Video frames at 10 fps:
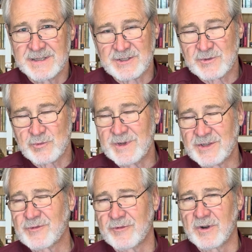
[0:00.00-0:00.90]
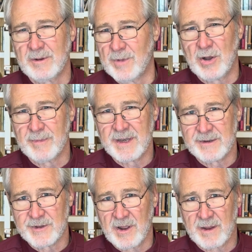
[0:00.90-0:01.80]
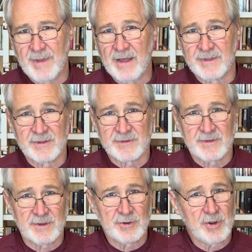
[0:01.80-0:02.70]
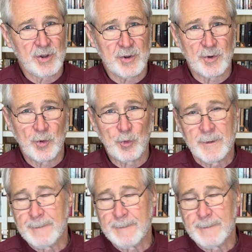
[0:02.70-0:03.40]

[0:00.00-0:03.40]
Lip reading: switch for a moment and talk about those of you who